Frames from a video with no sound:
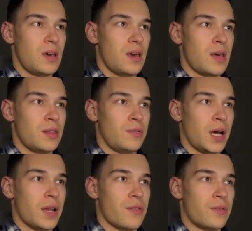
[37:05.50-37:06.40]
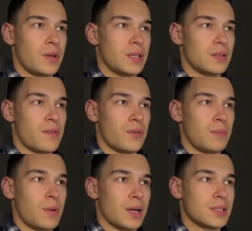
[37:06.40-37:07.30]
$330
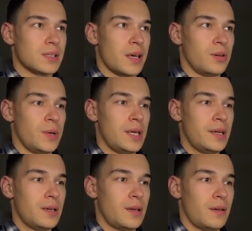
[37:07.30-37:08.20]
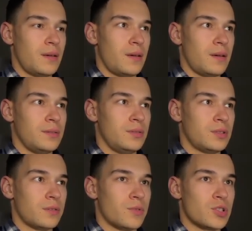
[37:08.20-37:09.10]
AOV, good
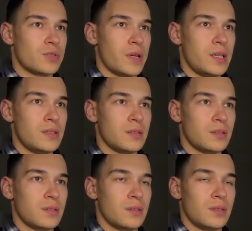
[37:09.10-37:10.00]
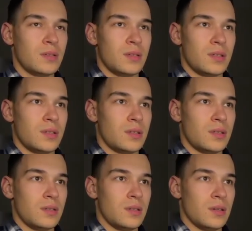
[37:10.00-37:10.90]
conversion rate.
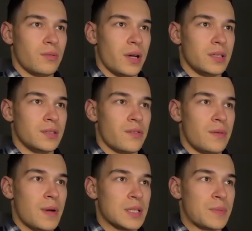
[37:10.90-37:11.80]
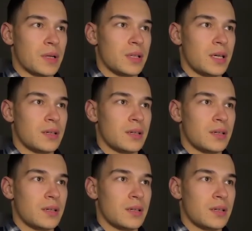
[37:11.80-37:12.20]
All right, $3 per click.